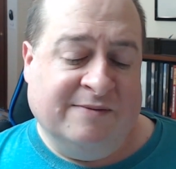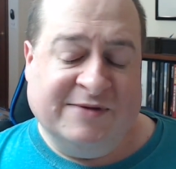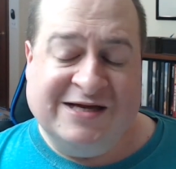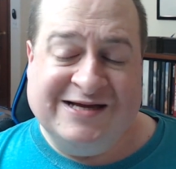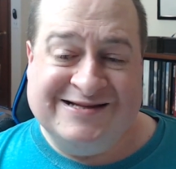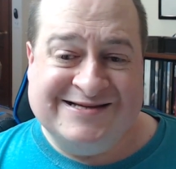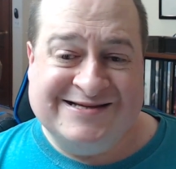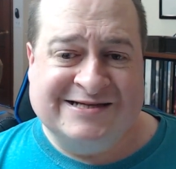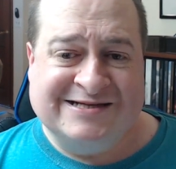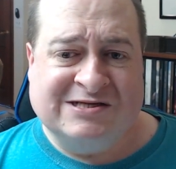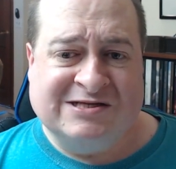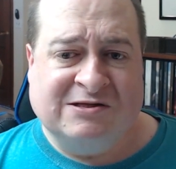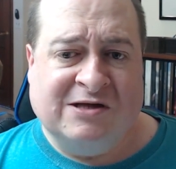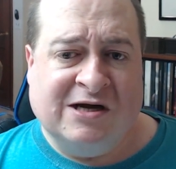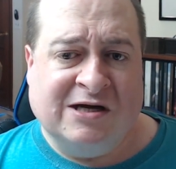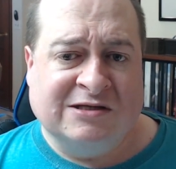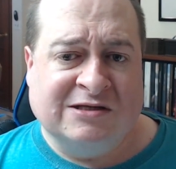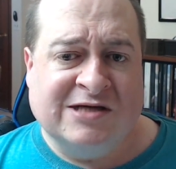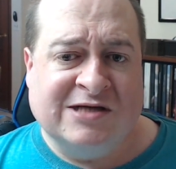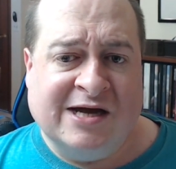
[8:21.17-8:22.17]
It takes a
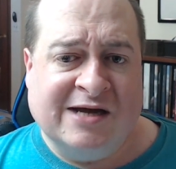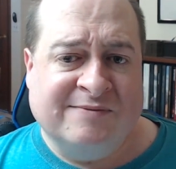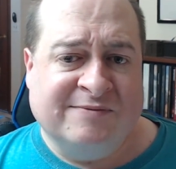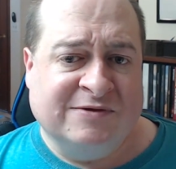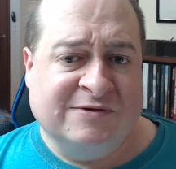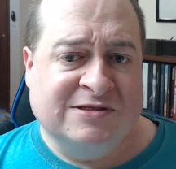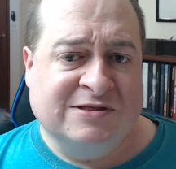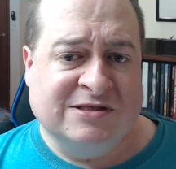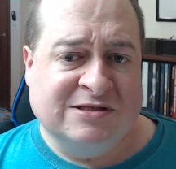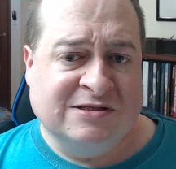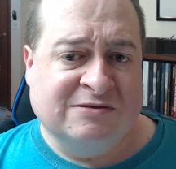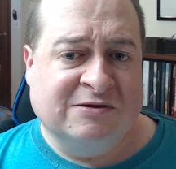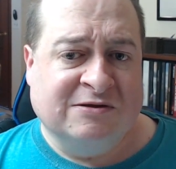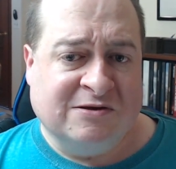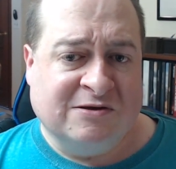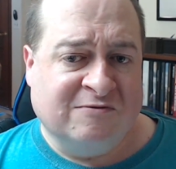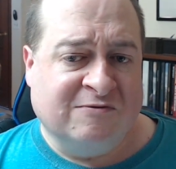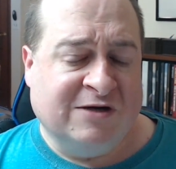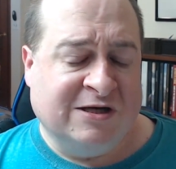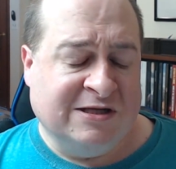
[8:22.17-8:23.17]
long time to
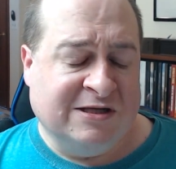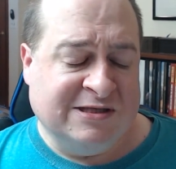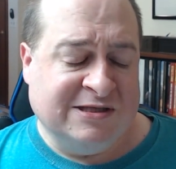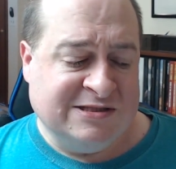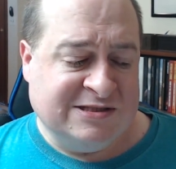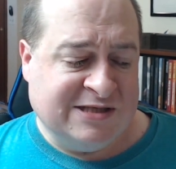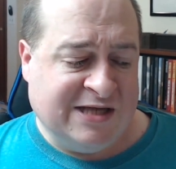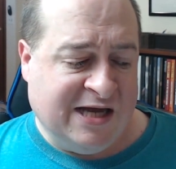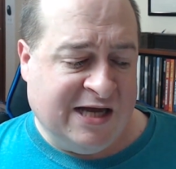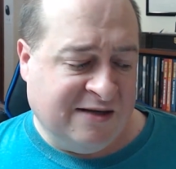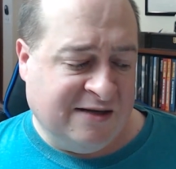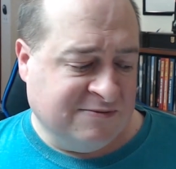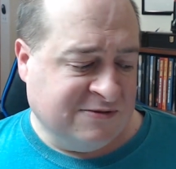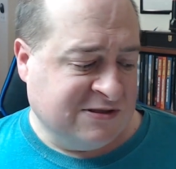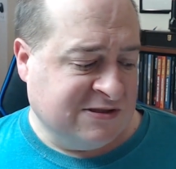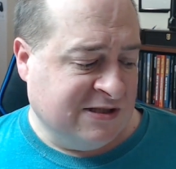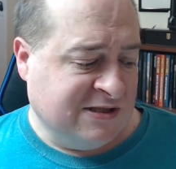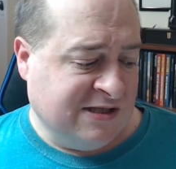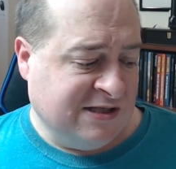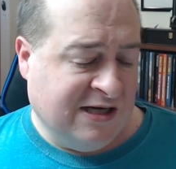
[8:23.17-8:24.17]
learn one of these
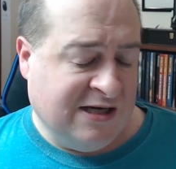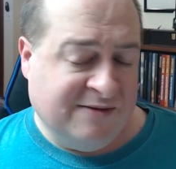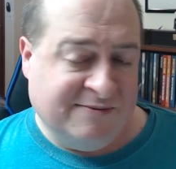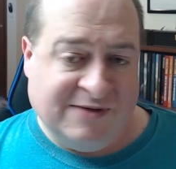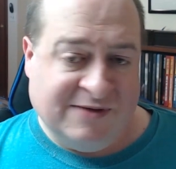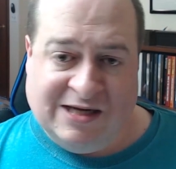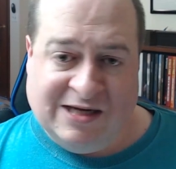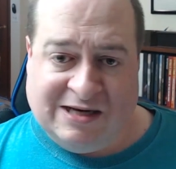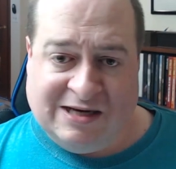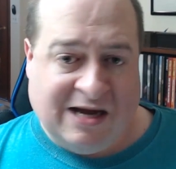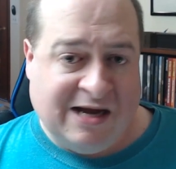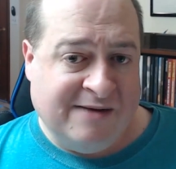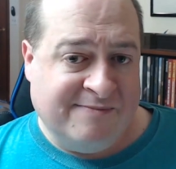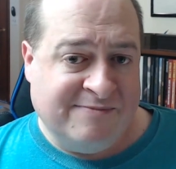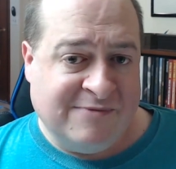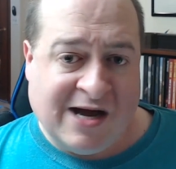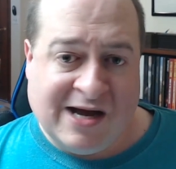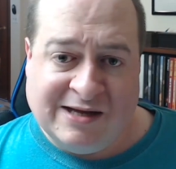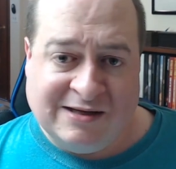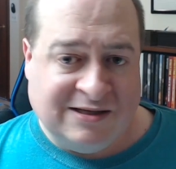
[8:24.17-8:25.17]
games. And I'm
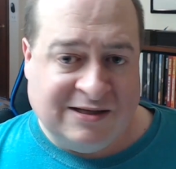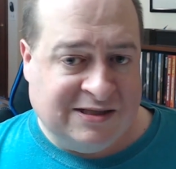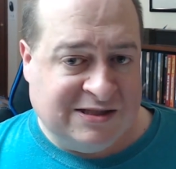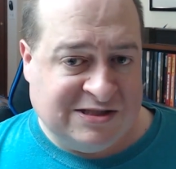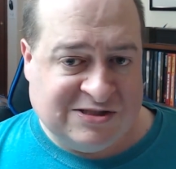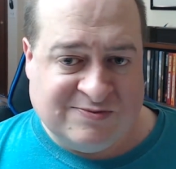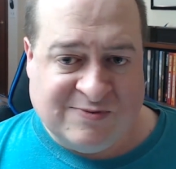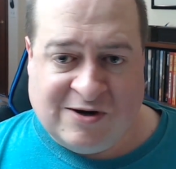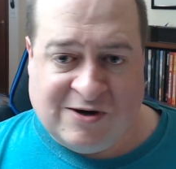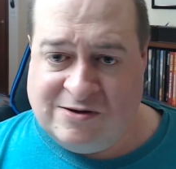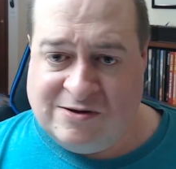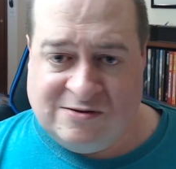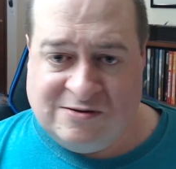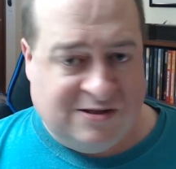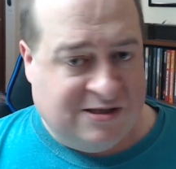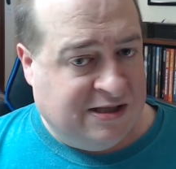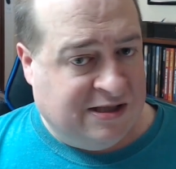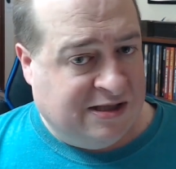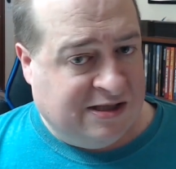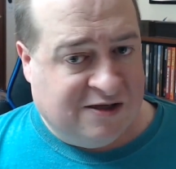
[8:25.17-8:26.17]
not any smarter
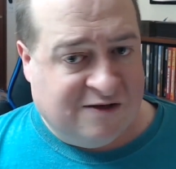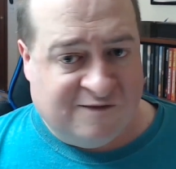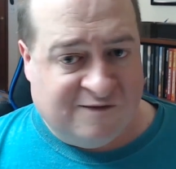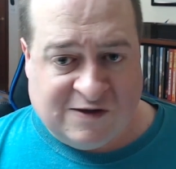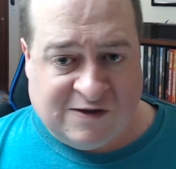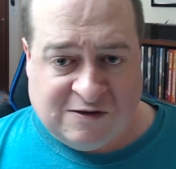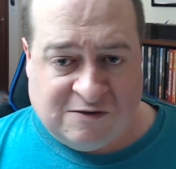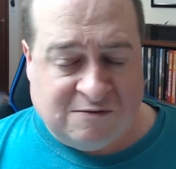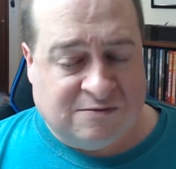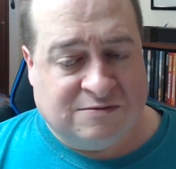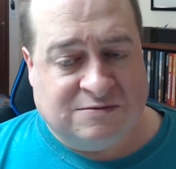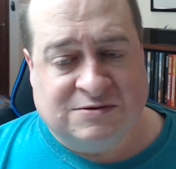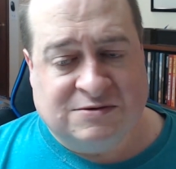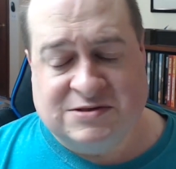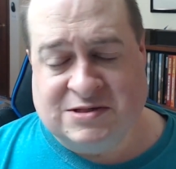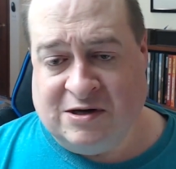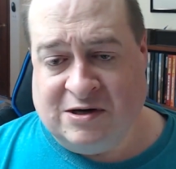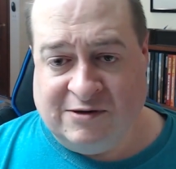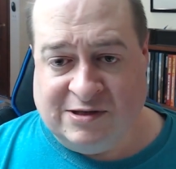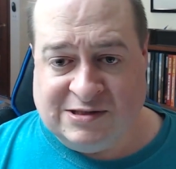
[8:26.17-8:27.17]
than any of you,
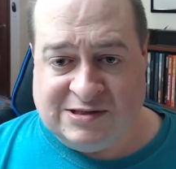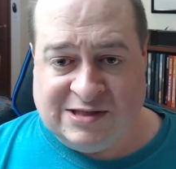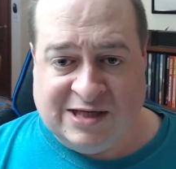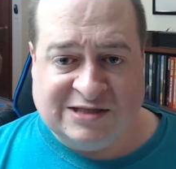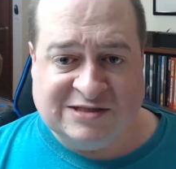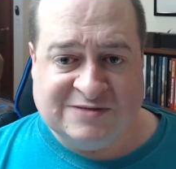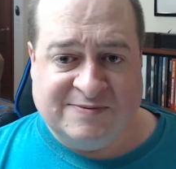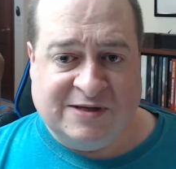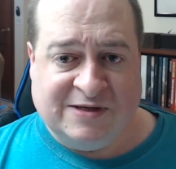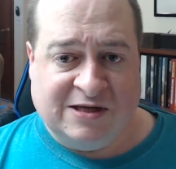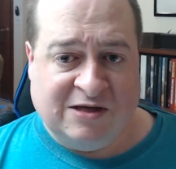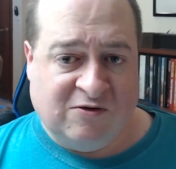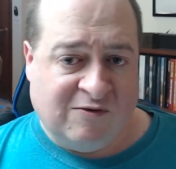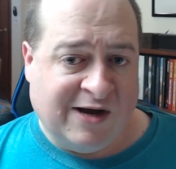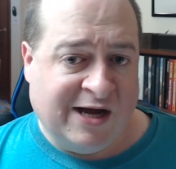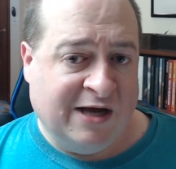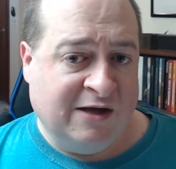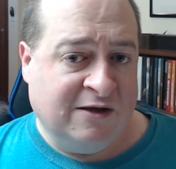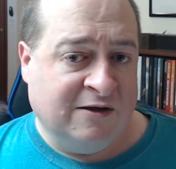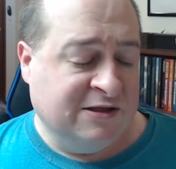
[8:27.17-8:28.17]
so it takes me a
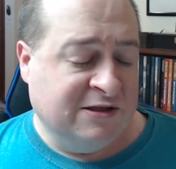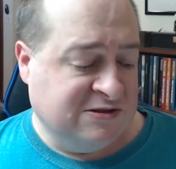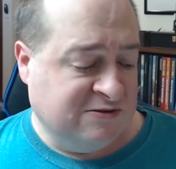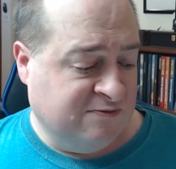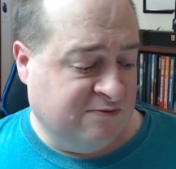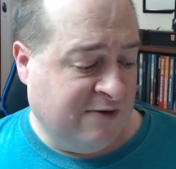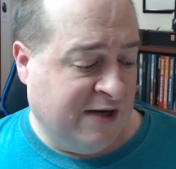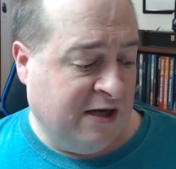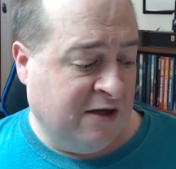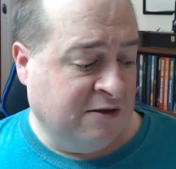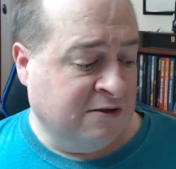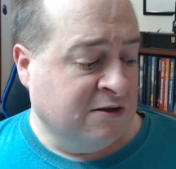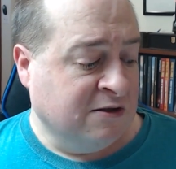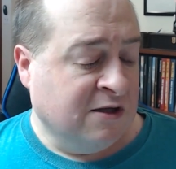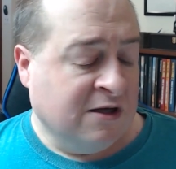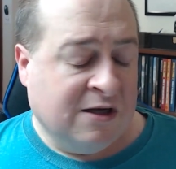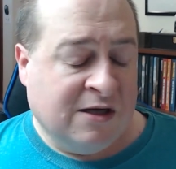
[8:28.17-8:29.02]
while as well.